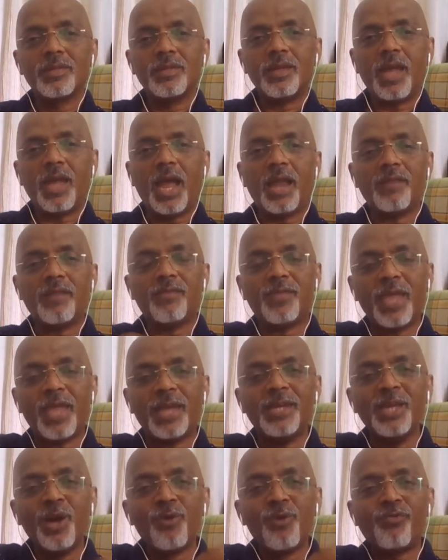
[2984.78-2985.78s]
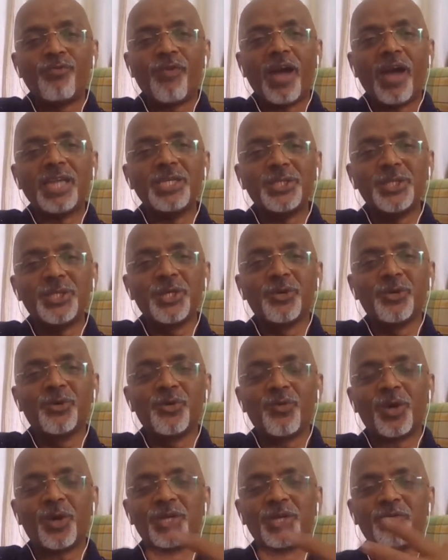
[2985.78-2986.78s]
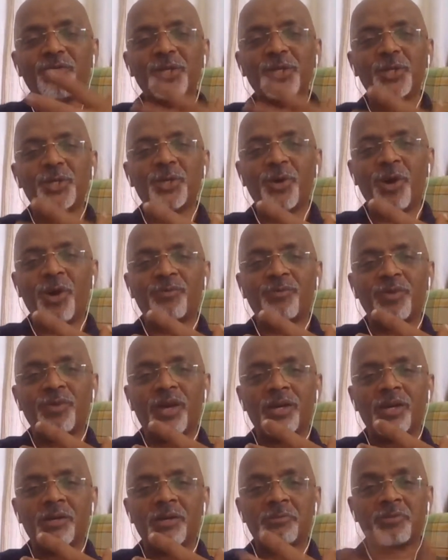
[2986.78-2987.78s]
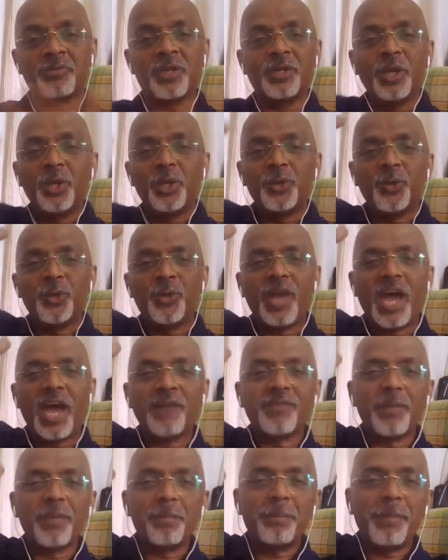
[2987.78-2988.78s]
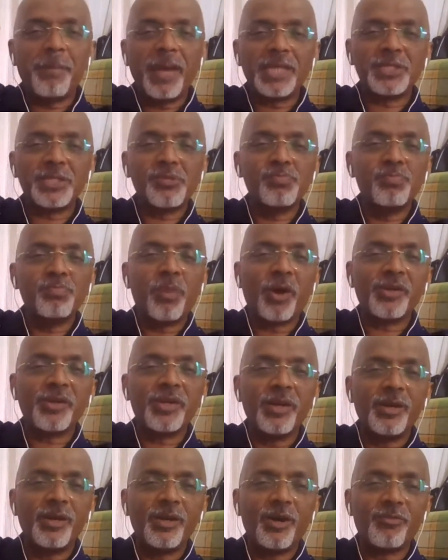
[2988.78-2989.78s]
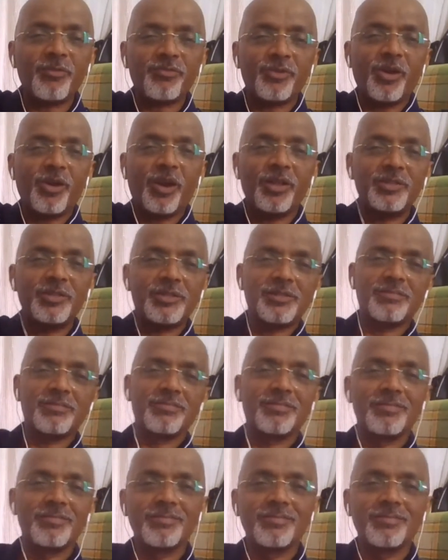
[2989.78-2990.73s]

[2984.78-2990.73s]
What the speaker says: and then fine-tune whatever you have. You will have the best bottle of knowledge.